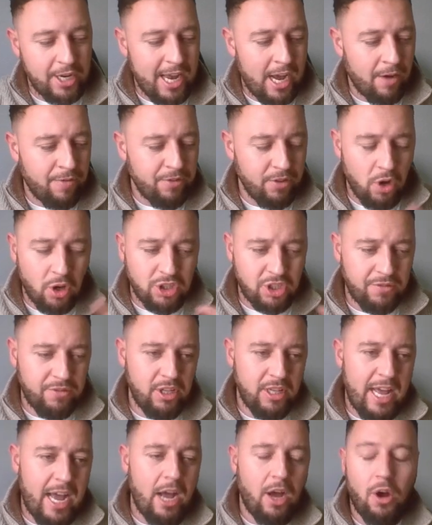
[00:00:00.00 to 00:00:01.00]
Now, for those of you
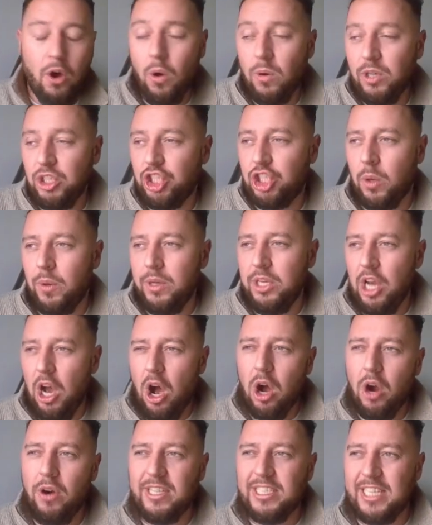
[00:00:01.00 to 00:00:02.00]
that are always showing your
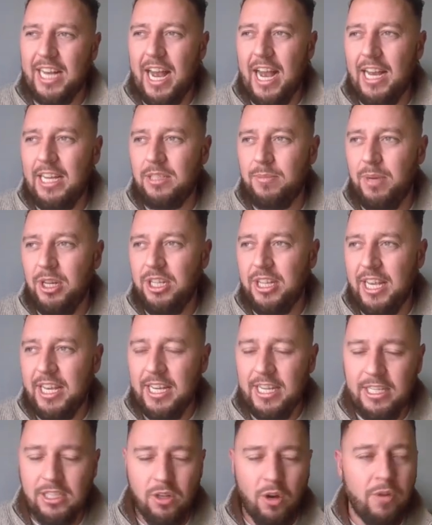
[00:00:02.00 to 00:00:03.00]
RSIs,
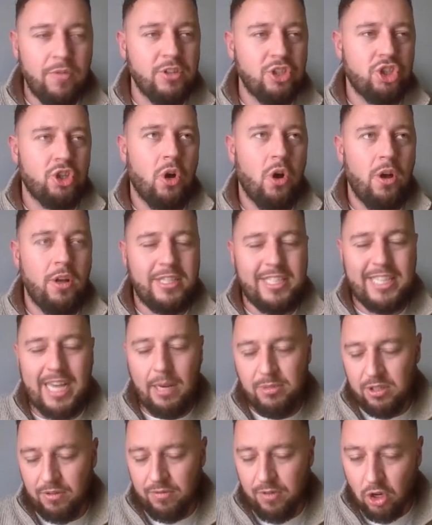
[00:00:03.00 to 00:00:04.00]
MACDs, other sort of
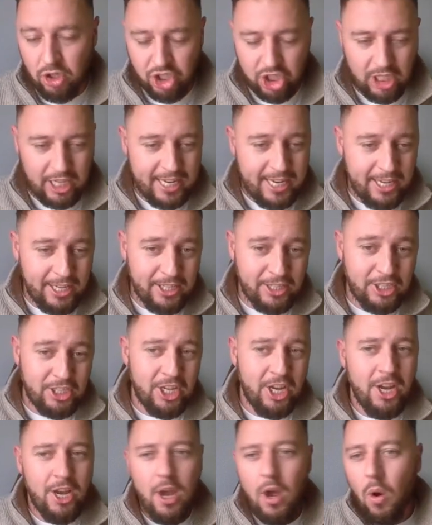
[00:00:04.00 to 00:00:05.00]
types of oscillators,
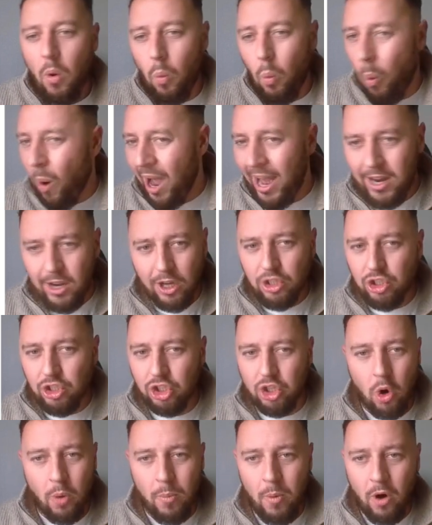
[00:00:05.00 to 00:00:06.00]
why not
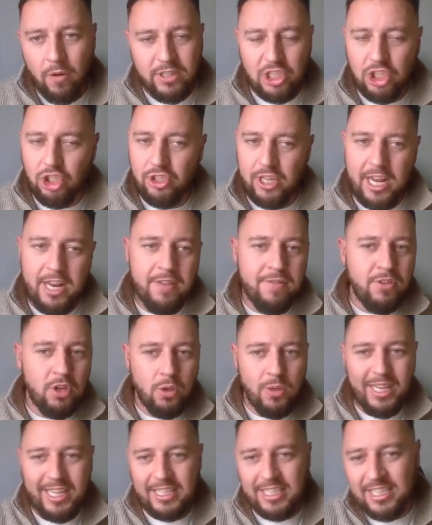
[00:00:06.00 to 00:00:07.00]
just come over to TradingView?
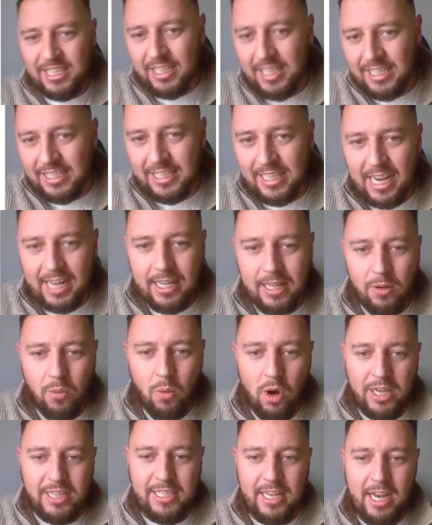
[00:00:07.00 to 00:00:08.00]
You can see exactly
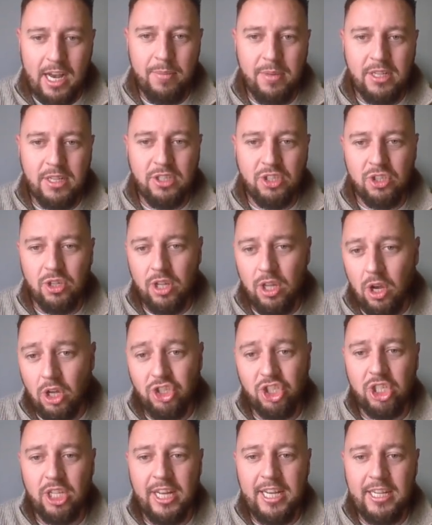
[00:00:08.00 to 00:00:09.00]
what is happening. So the
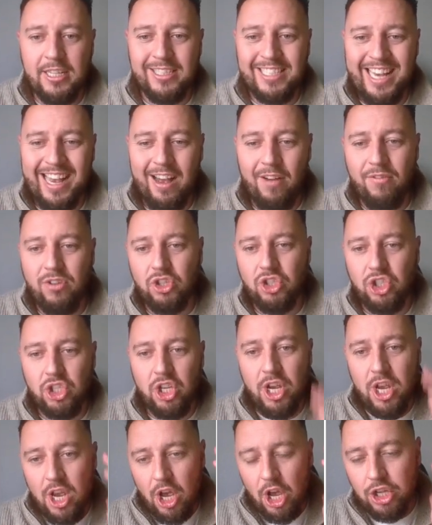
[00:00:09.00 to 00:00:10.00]
oscillators have us
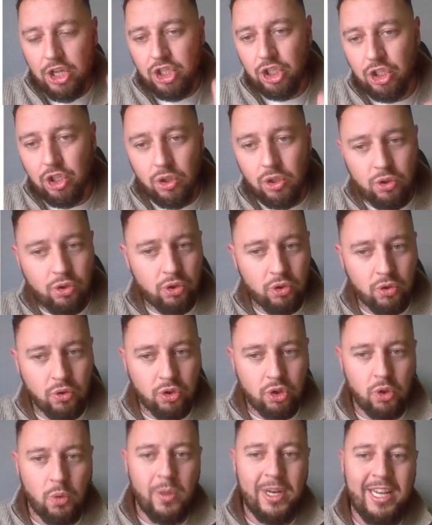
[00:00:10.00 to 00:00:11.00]
at a neutral.
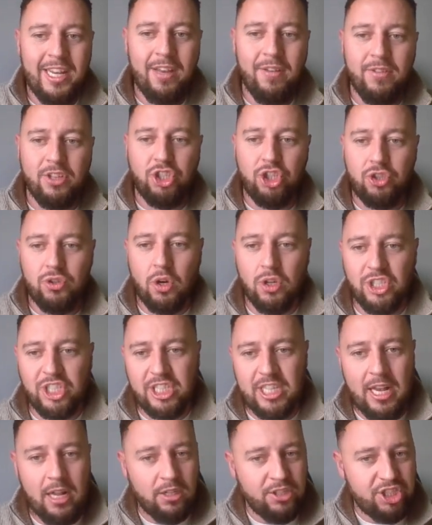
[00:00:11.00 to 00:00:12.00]
So we're either strong
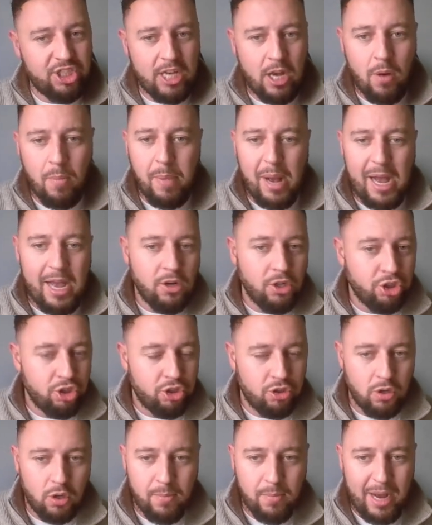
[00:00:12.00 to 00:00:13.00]
sell, sell buy, or
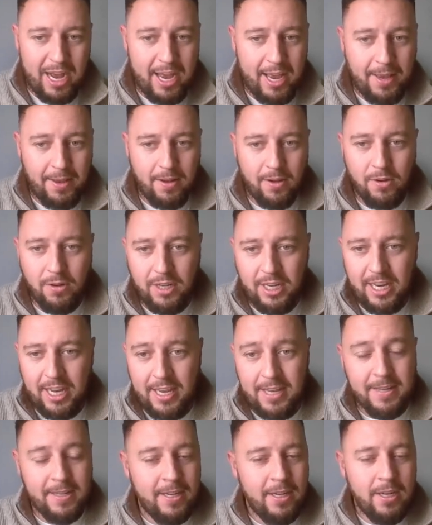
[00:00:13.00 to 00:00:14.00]
strong buy.
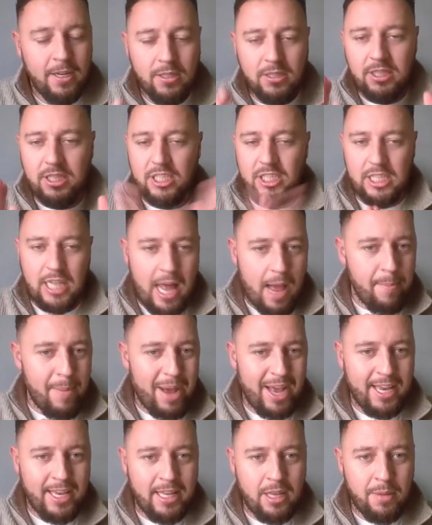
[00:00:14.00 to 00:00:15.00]
Okay, slap
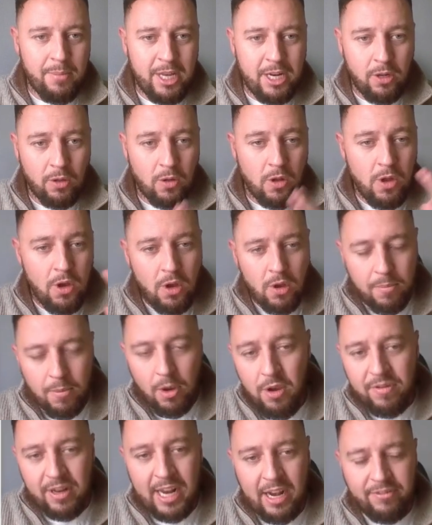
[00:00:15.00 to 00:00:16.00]
bang in the middle.
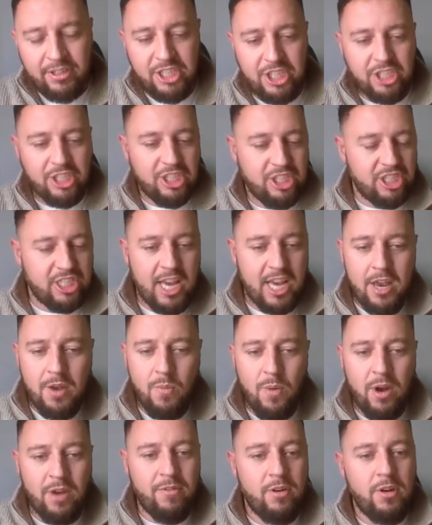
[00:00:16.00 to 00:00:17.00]
Moving average is the same,
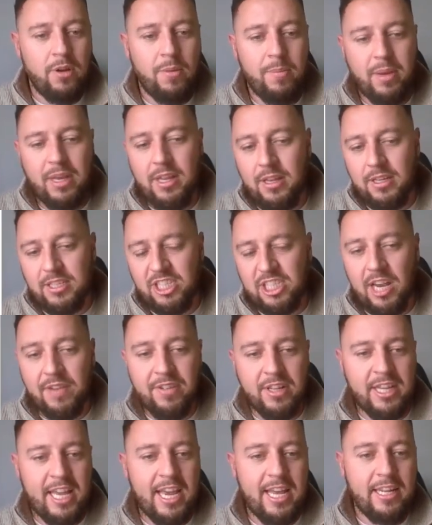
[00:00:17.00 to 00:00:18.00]
whether it be the
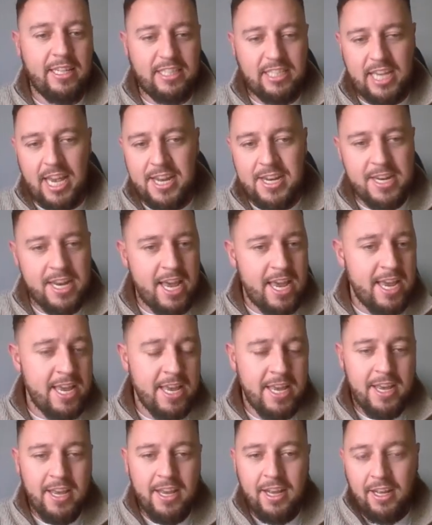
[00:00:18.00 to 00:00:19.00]
7-day, the 10-day,
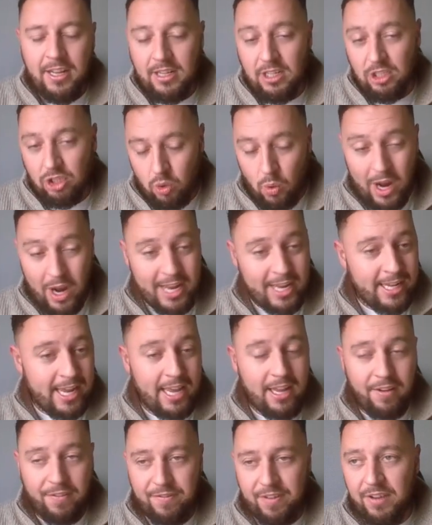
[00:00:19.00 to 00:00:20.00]
the 20-day,
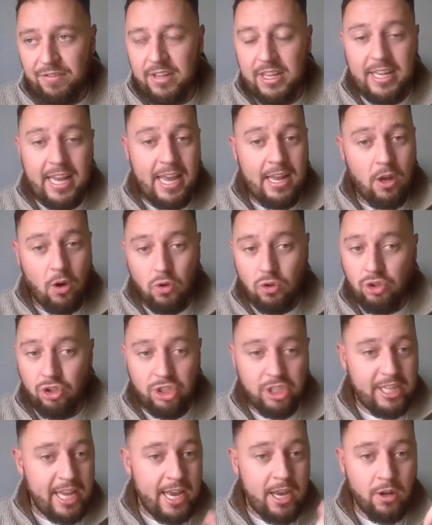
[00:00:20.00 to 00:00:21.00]
the 50-day, the
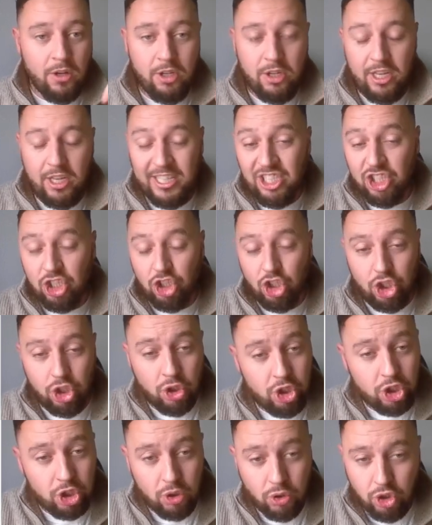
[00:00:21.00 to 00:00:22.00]
100-day, or the
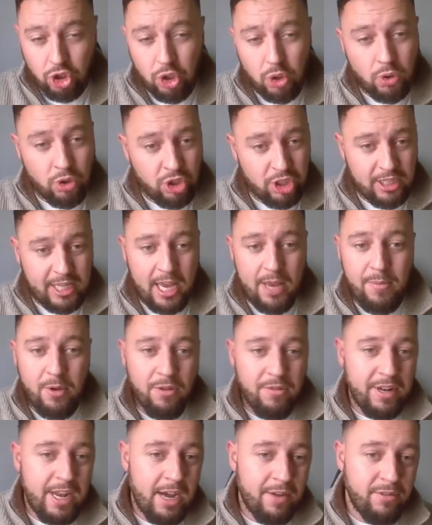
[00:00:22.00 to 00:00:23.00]
institutional 200-day
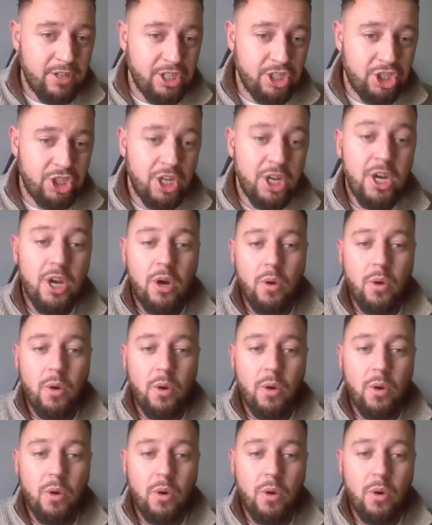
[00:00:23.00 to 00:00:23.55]
moving average.